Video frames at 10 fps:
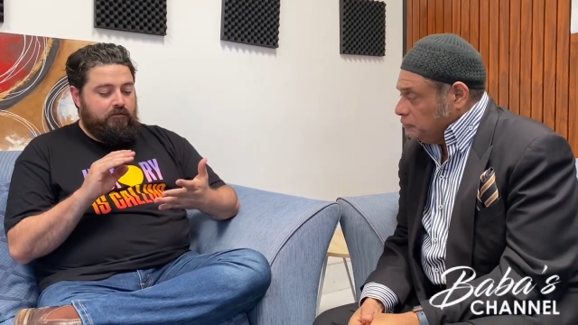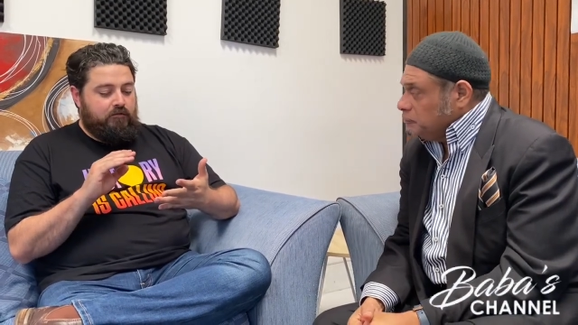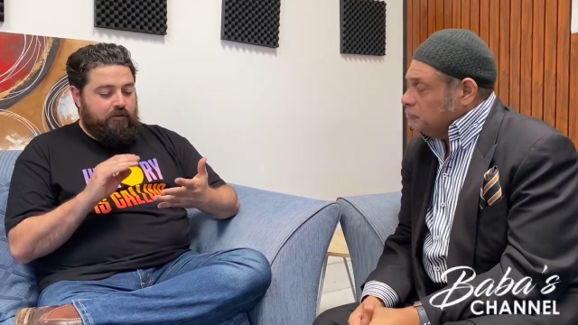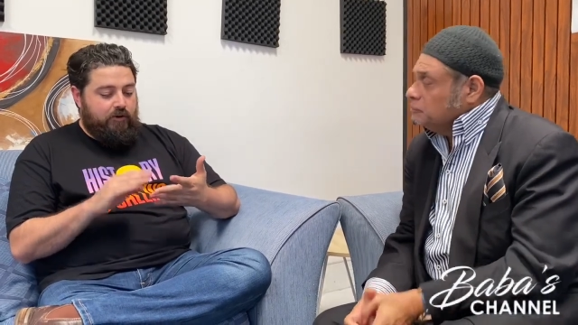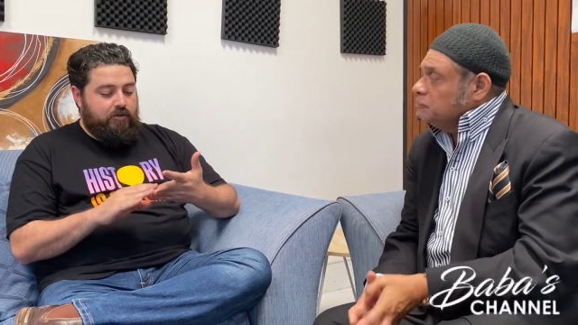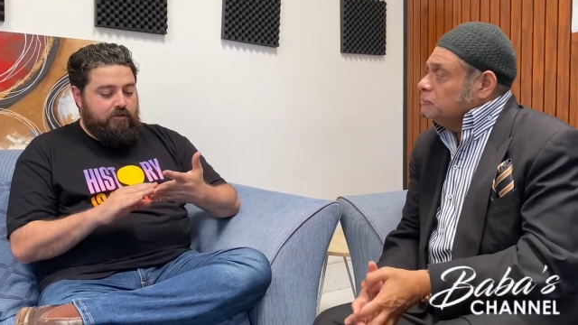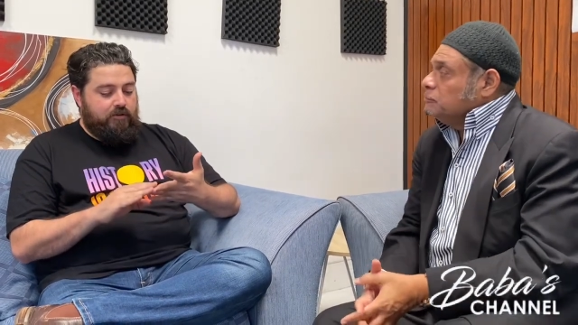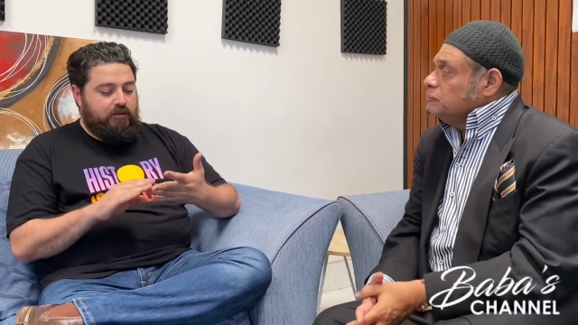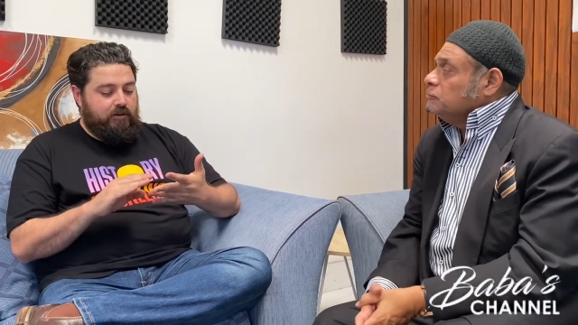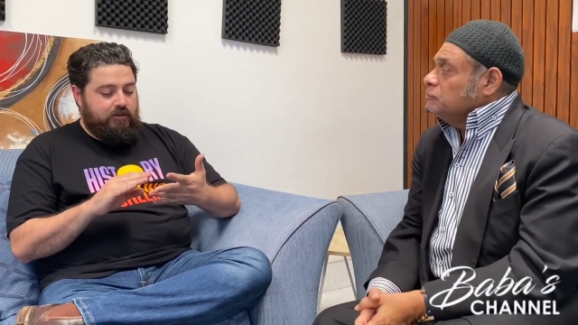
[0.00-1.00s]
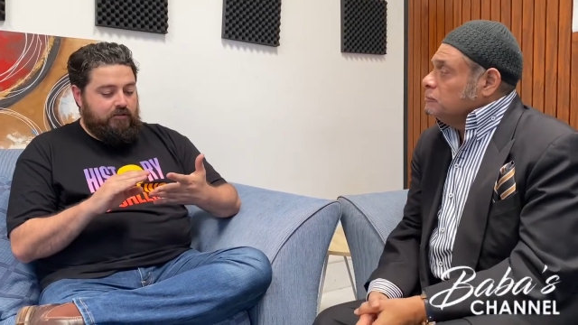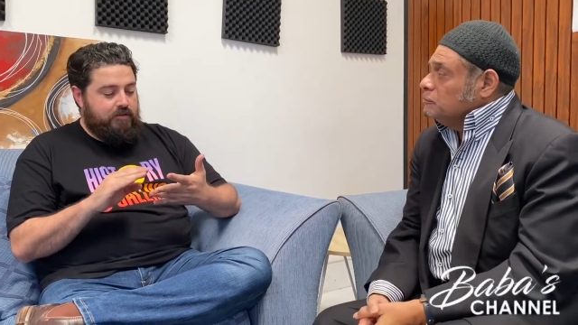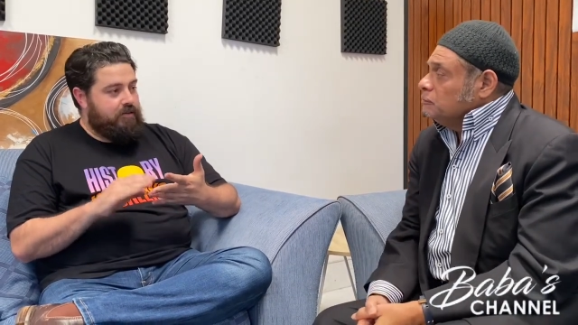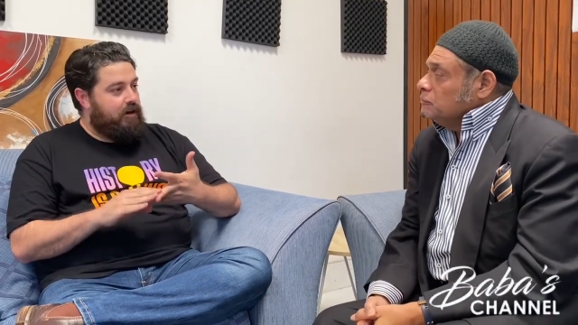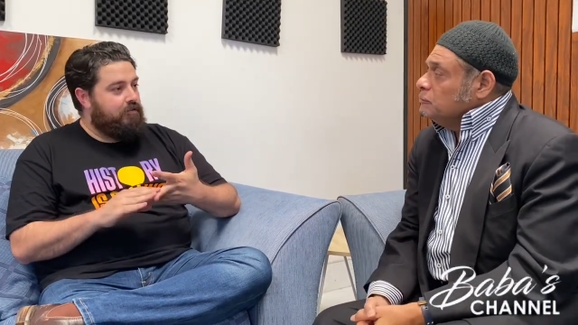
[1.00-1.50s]
Speaker 1: variously in a
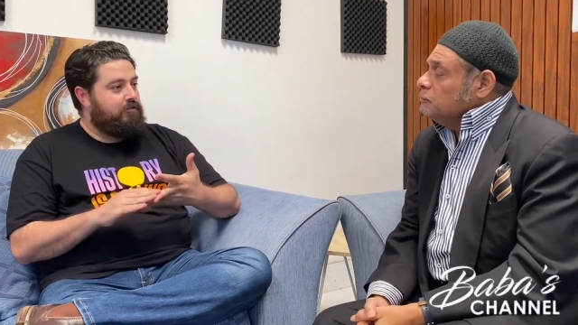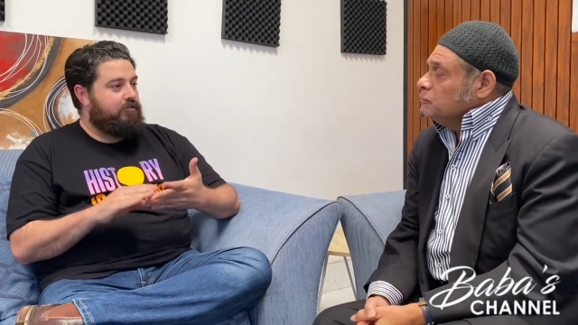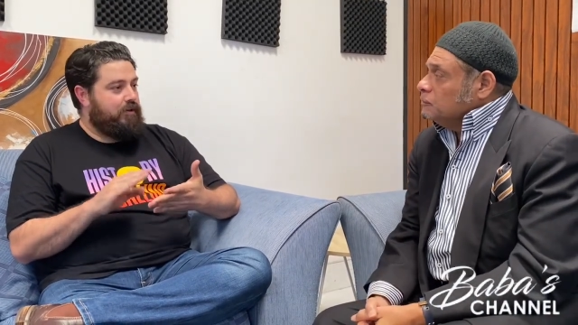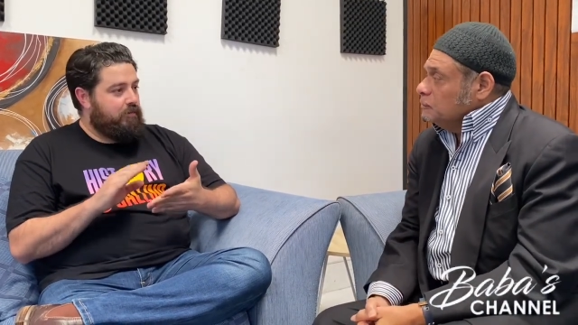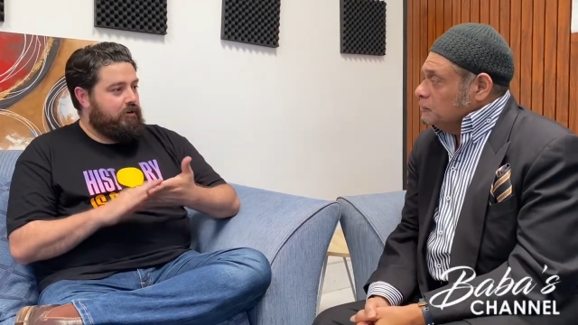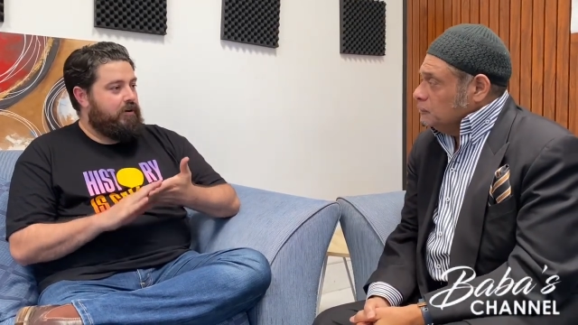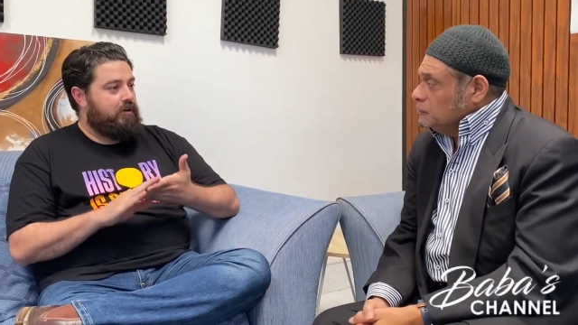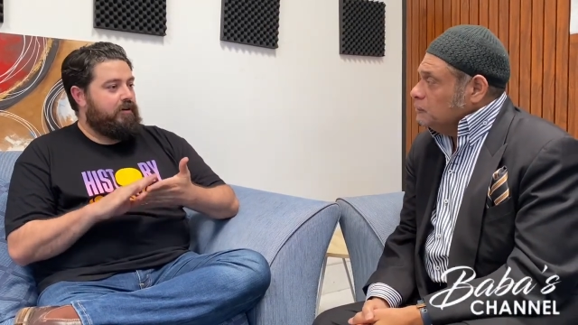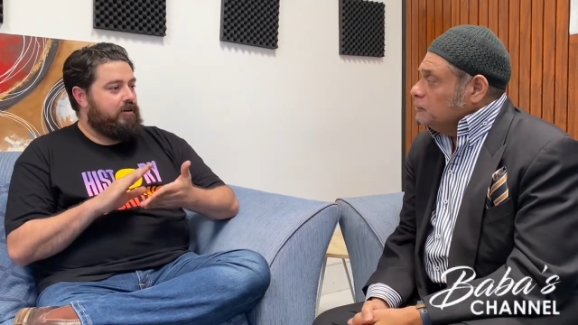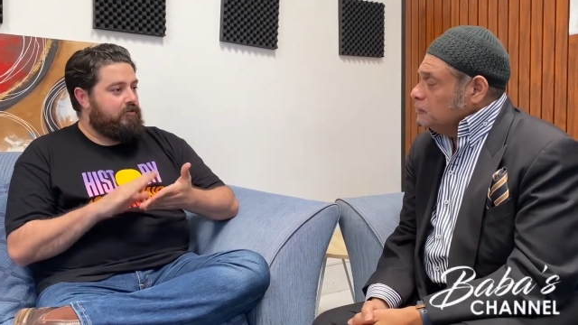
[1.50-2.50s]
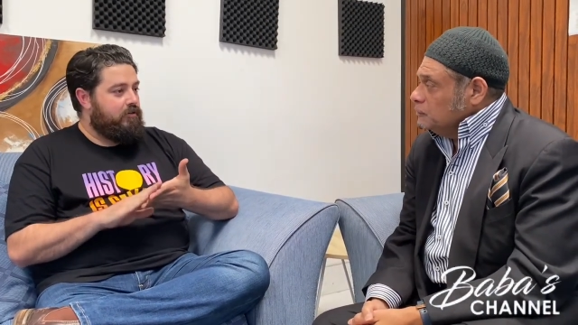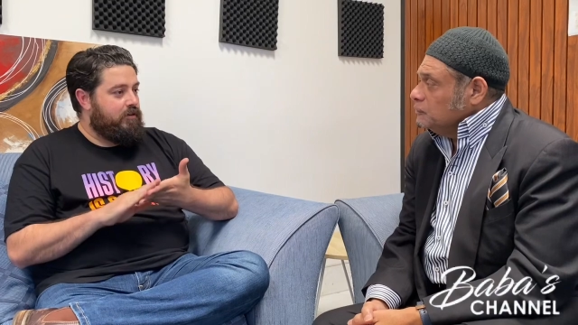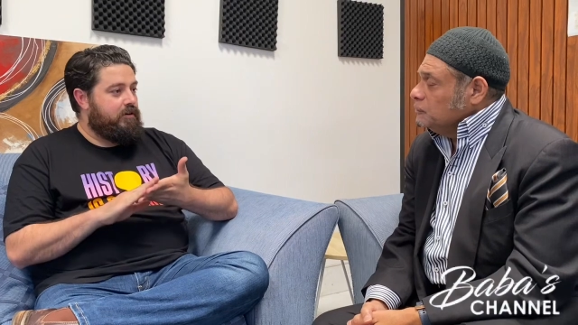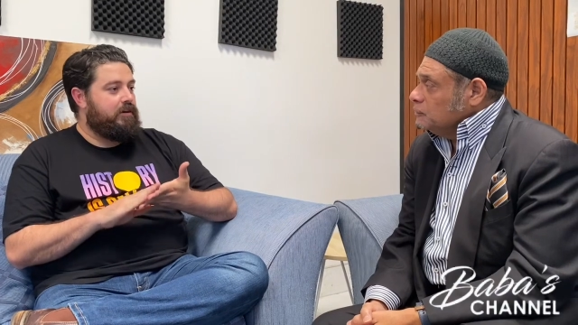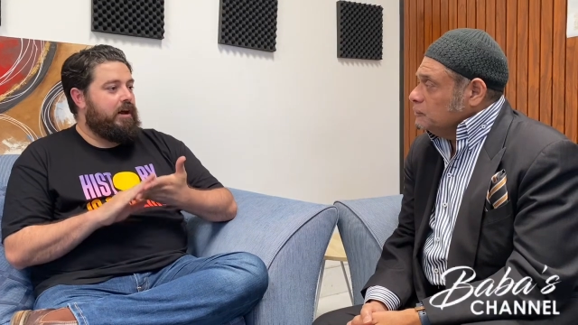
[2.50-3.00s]
safe, democratic country
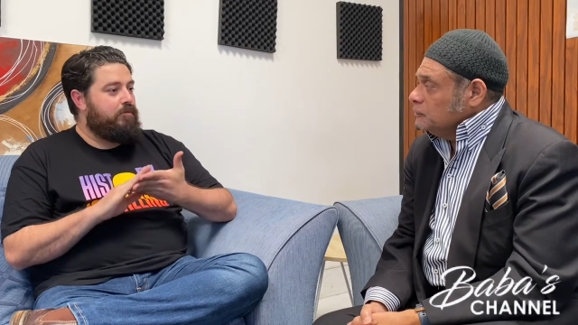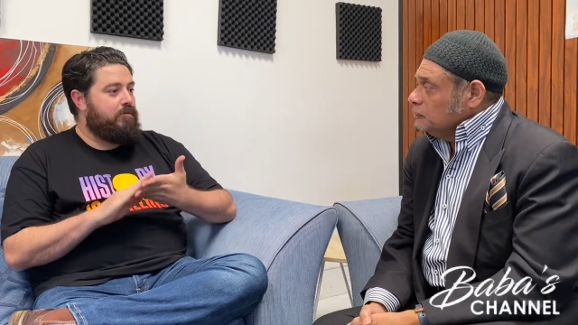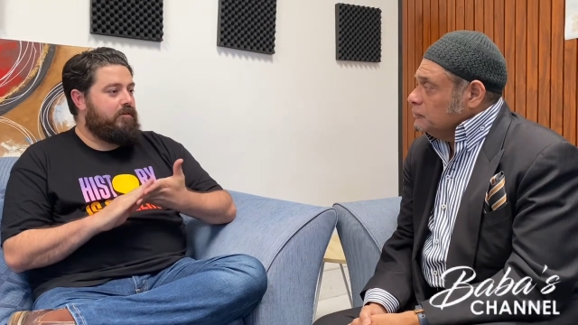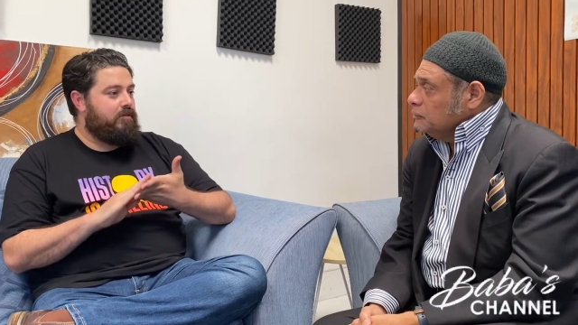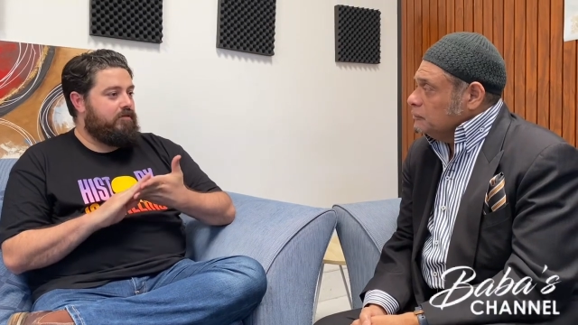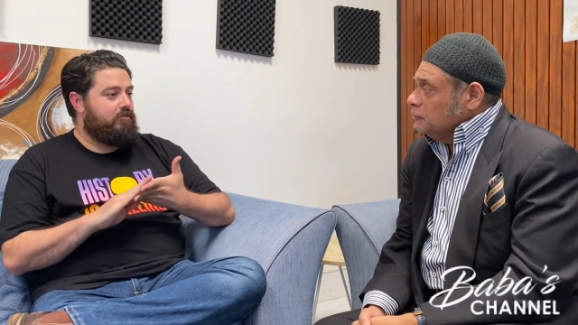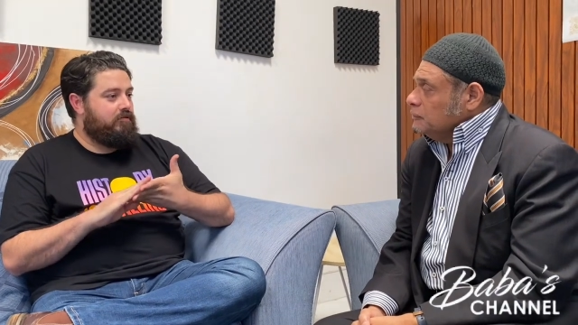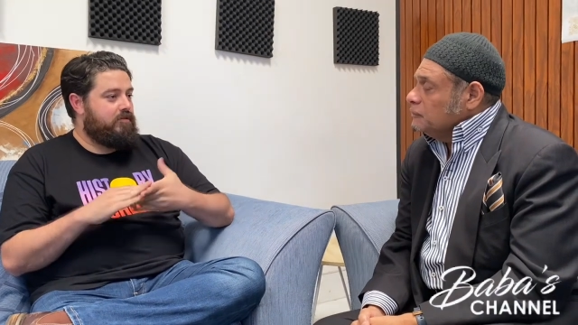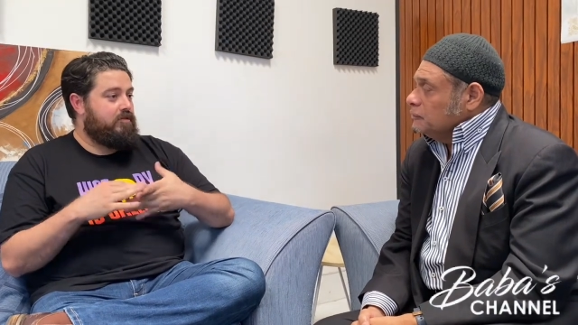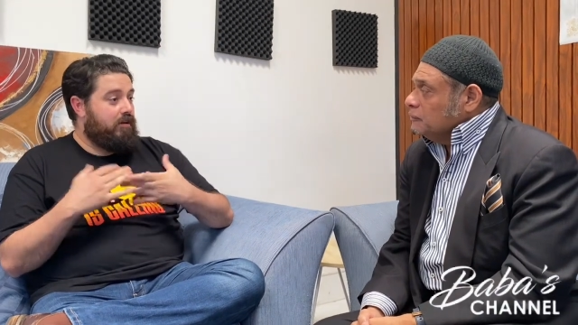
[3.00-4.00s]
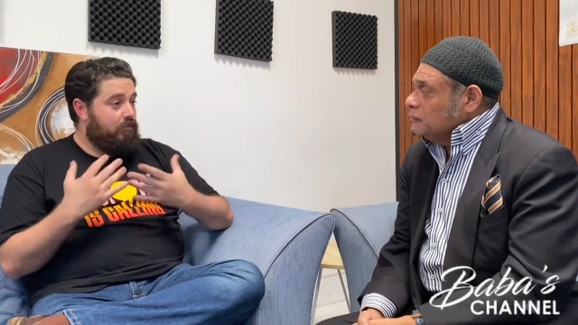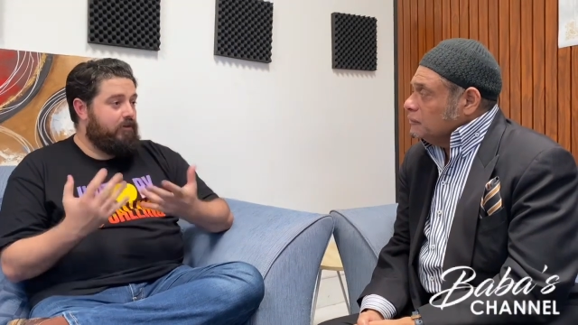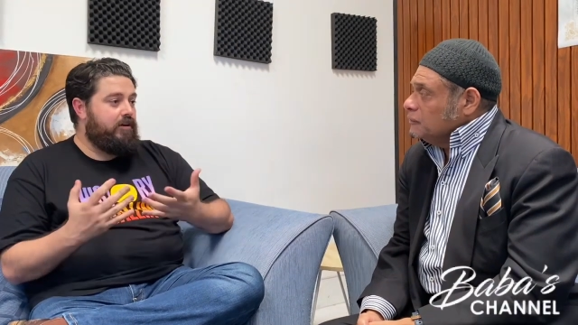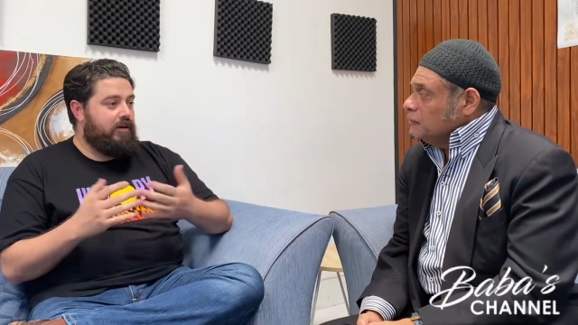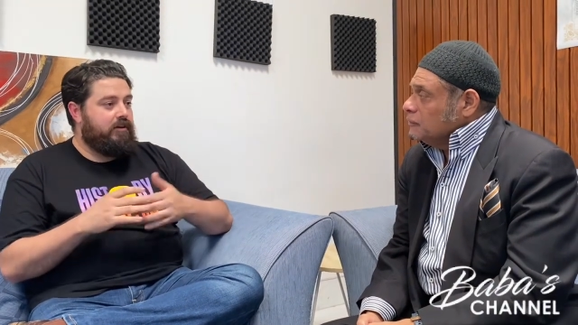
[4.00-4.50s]
that enables us to
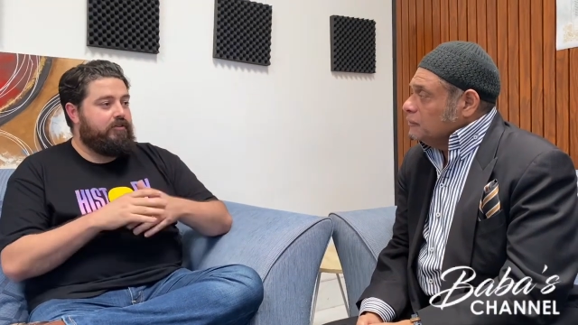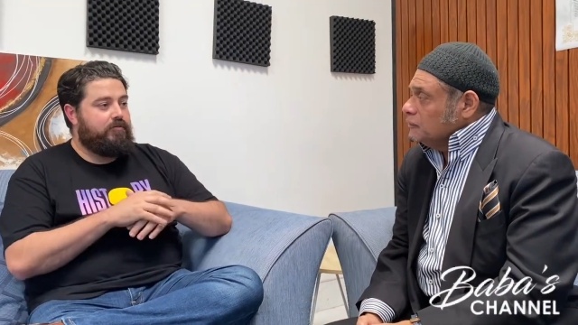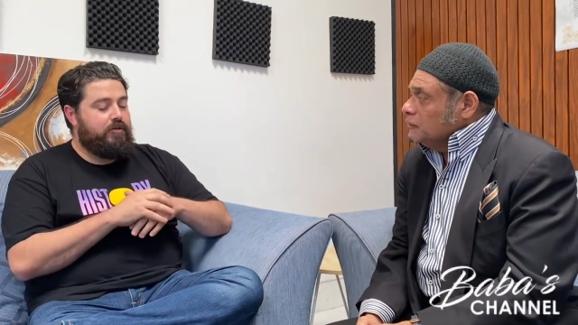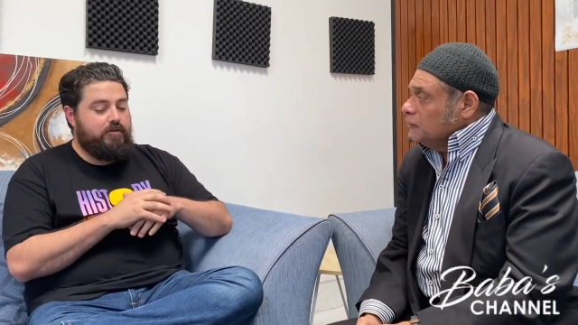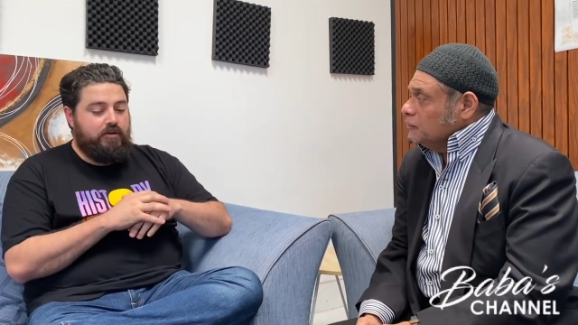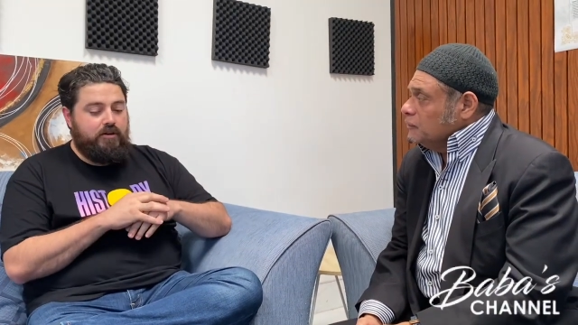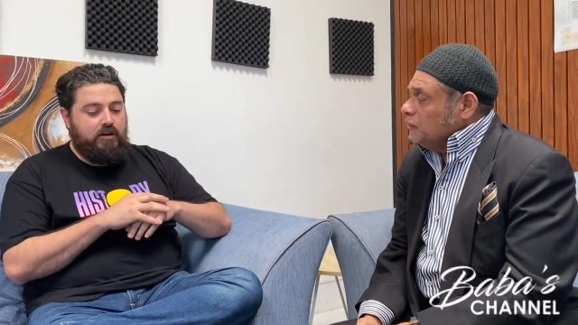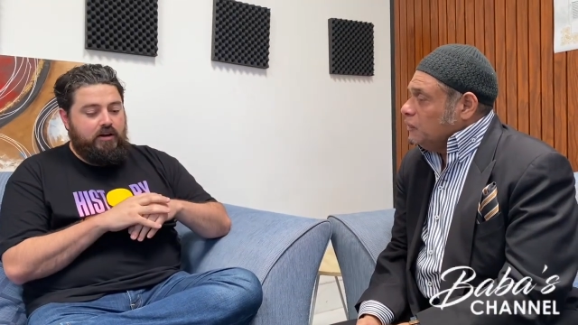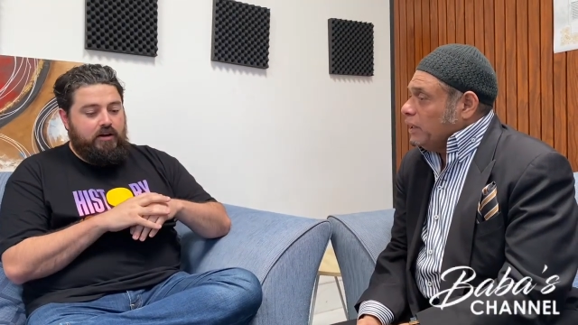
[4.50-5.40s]
celebrate our diversity.